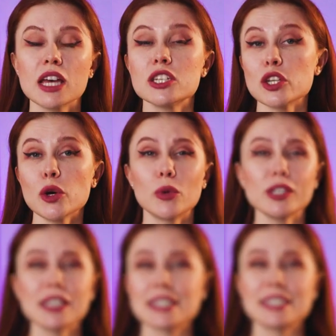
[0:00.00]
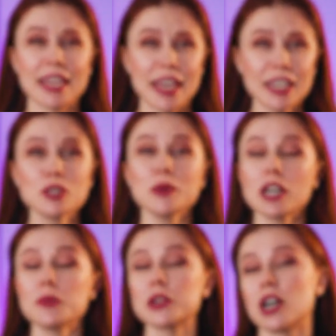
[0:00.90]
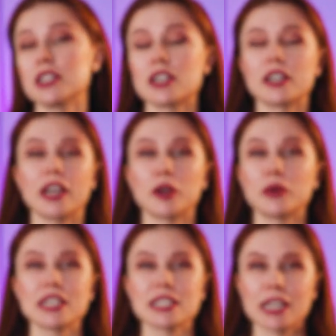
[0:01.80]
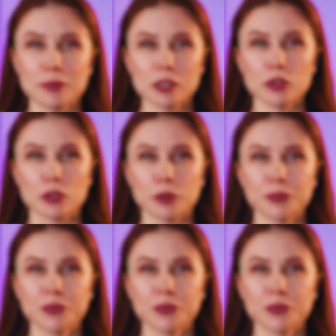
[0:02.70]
So what does it take to become a Qatar Airways cabin crew?